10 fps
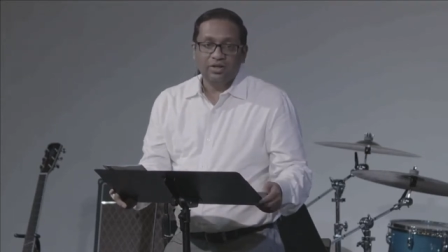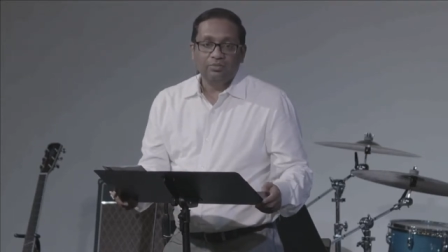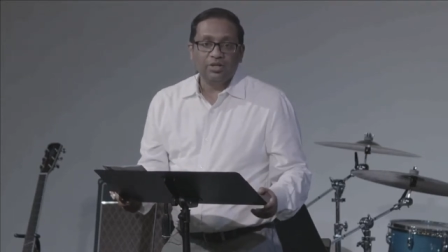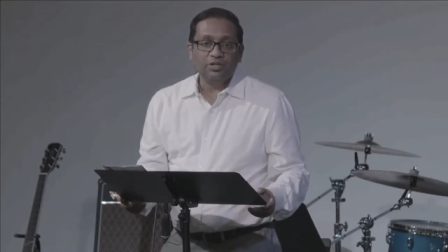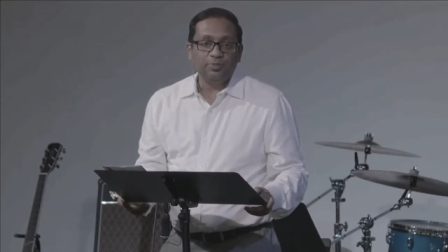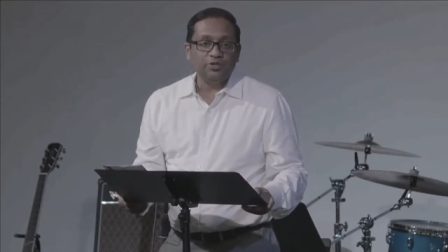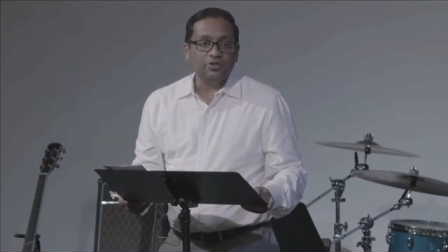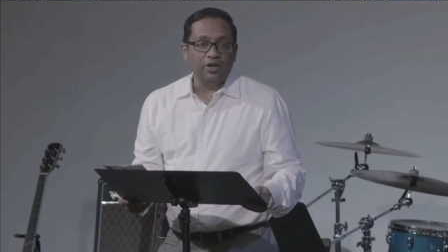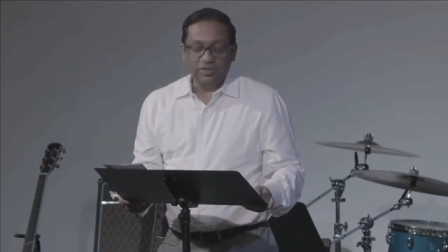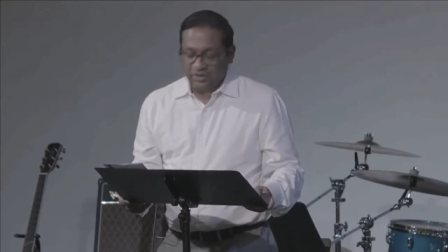must be
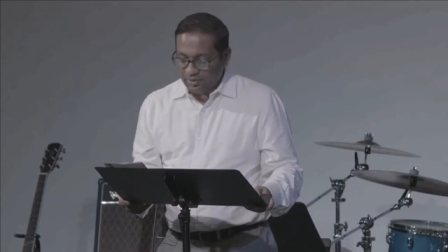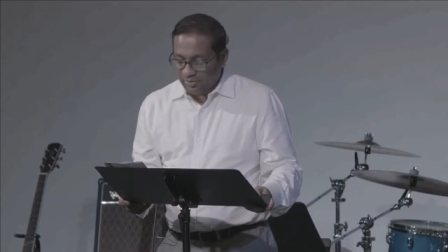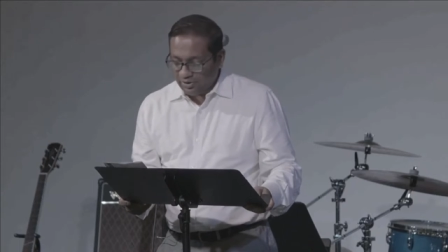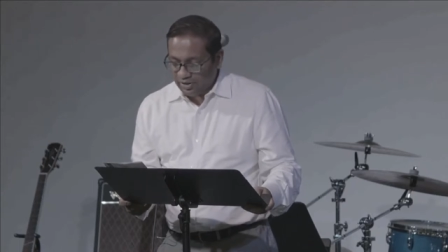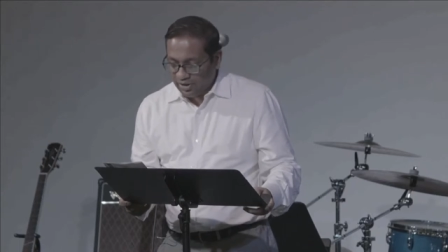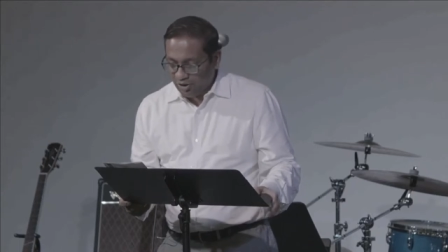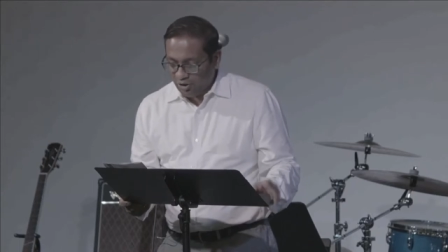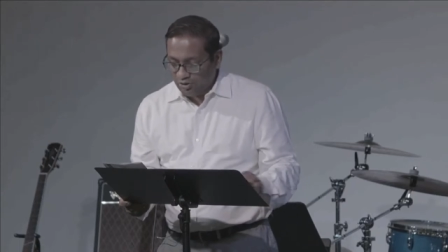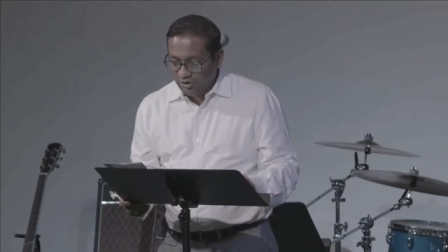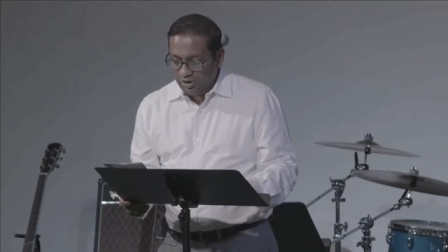talking about
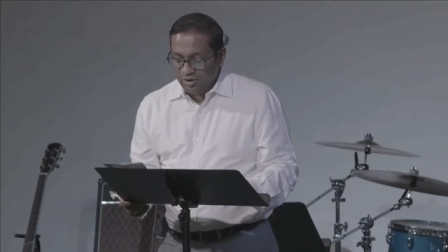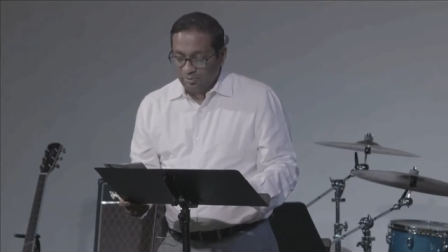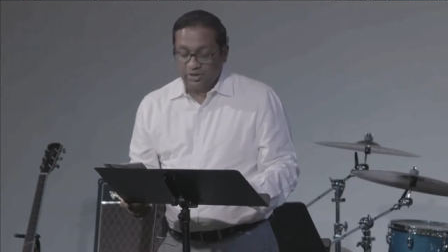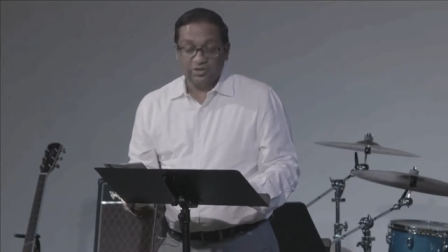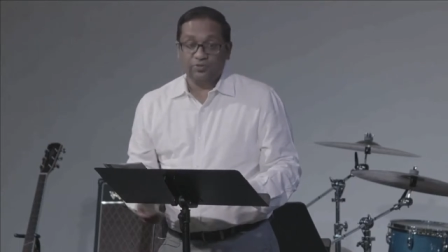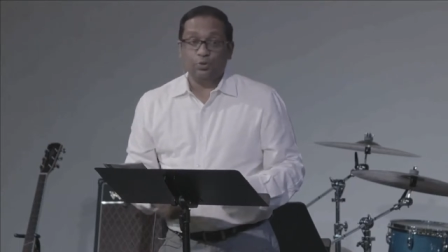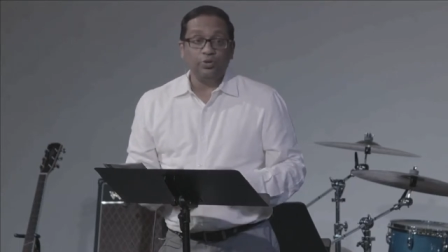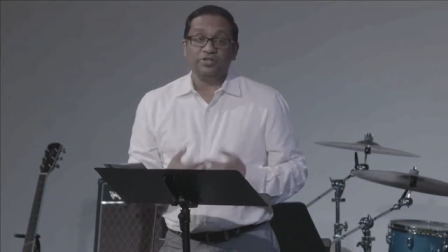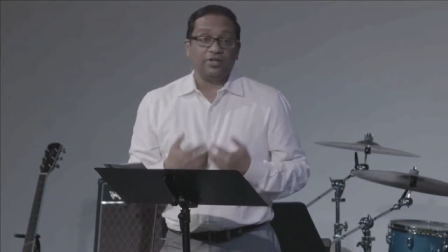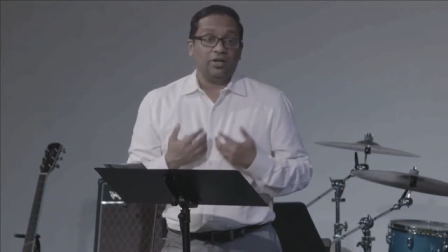hell because, of
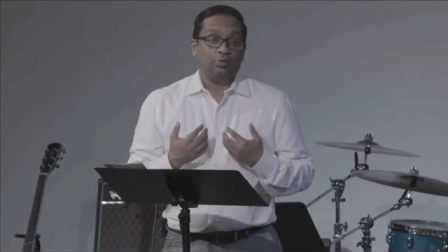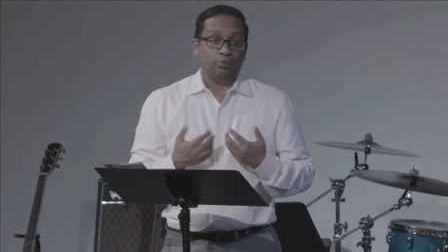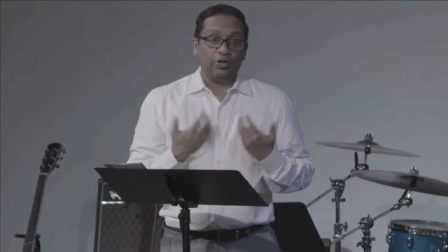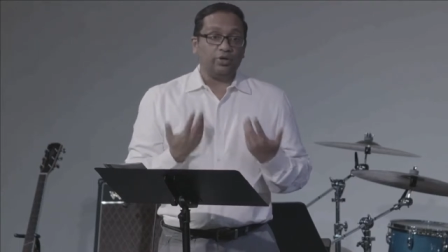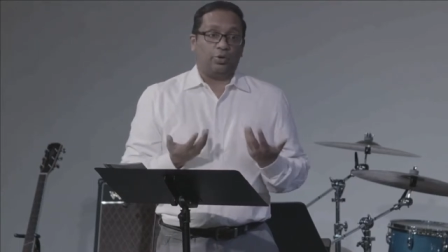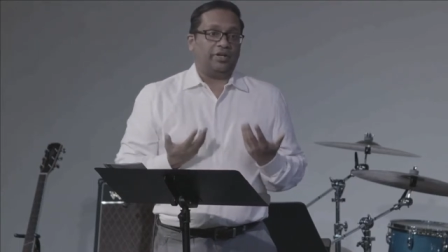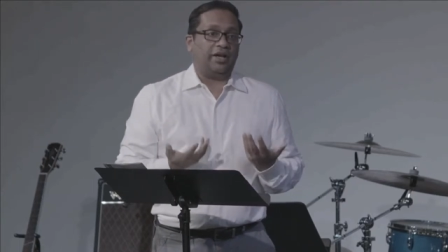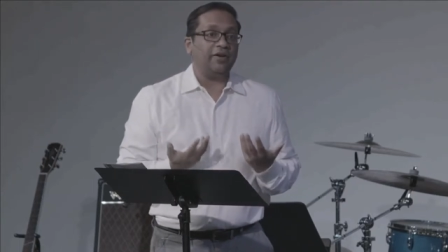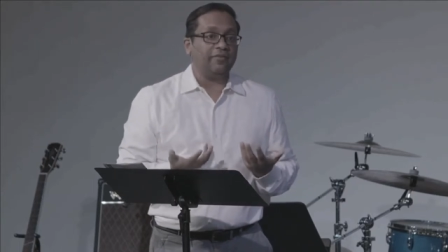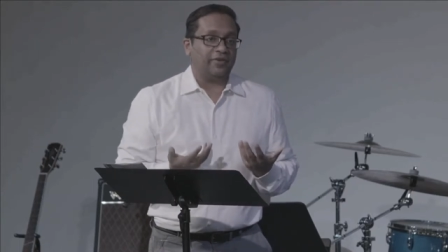course, we're going to
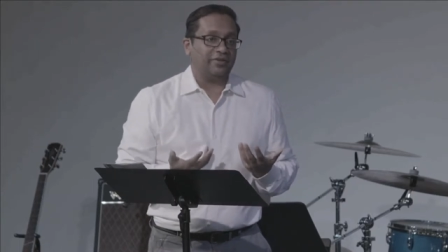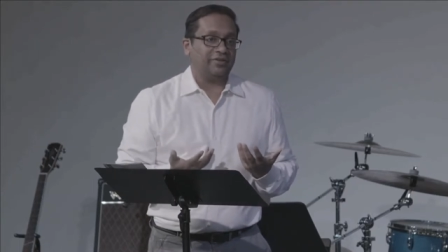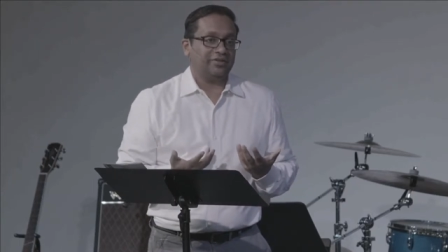heaven.